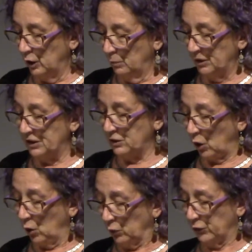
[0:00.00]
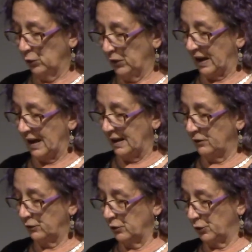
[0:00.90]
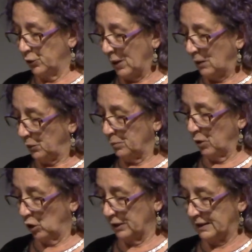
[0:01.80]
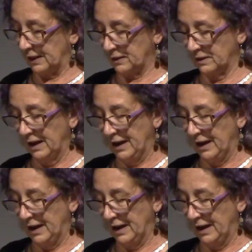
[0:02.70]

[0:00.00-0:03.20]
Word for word: but it is also the case that throughout the politics,